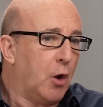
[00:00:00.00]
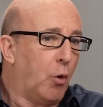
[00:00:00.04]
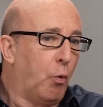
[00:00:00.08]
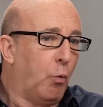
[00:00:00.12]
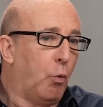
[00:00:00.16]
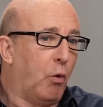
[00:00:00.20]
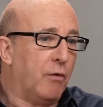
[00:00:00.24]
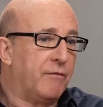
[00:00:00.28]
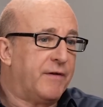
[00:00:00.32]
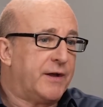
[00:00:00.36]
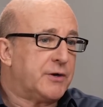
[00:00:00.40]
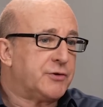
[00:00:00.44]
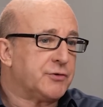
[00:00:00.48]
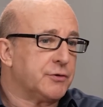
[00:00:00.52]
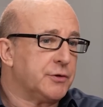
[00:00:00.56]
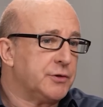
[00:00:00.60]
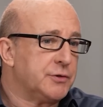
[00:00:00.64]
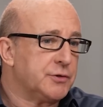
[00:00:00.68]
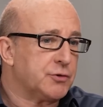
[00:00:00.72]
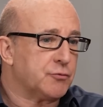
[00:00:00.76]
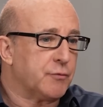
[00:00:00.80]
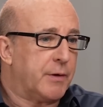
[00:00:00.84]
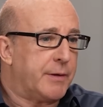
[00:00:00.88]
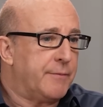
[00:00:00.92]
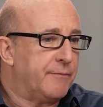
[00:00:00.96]
War
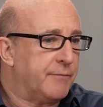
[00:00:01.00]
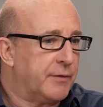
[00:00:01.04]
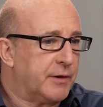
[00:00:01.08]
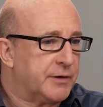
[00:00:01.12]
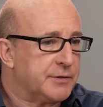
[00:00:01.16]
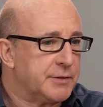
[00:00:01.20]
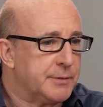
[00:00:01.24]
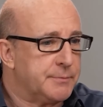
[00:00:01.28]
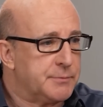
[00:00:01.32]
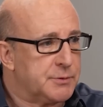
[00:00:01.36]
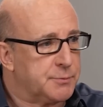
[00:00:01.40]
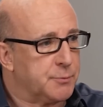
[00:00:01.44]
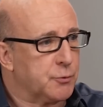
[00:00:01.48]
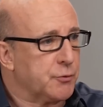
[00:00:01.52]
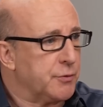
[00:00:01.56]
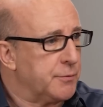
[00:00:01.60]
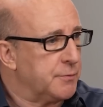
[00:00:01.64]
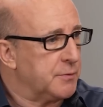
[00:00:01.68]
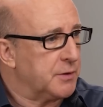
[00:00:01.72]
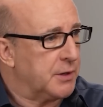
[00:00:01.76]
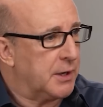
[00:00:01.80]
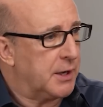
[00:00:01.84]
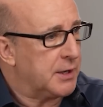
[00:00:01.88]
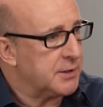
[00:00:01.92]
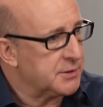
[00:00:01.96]
veterans, rape victims,
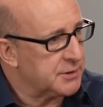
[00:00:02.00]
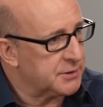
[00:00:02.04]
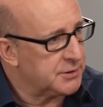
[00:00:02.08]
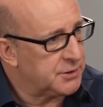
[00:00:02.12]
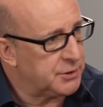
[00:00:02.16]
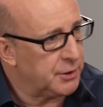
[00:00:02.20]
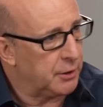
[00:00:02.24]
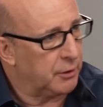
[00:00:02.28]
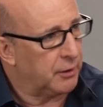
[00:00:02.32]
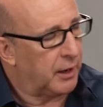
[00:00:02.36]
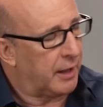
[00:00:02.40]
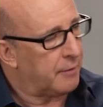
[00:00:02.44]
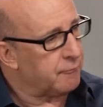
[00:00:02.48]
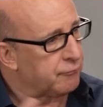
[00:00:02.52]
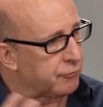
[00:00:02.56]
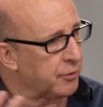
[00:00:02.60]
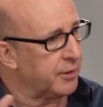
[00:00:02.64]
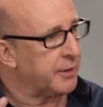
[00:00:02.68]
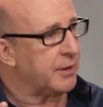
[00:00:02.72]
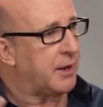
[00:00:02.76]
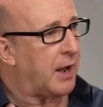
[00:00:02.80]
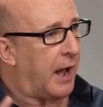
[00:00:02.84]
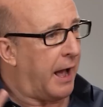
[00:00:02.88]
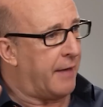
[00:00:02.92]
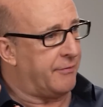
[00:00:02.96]
bereavement cases, like
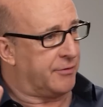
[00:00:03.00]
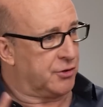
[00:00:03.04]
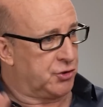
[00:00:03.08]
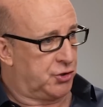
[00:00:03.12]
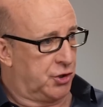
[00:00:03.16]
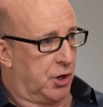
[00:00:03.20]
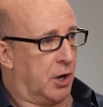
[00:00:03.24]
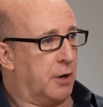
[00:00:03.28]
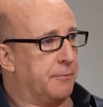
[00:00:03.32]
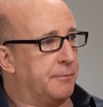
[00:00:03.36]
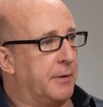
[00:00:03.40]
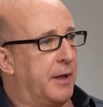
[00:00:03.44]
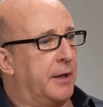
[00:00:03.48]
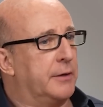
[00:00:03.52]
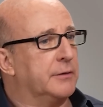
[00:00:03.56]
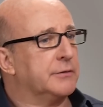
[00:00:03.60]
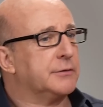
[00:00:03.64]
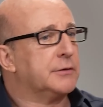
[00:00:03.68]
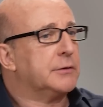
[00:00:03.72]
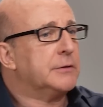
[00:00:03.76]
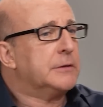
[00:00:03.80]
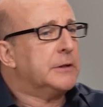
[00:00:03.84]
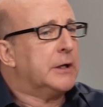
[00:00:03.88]
really at the sharp end.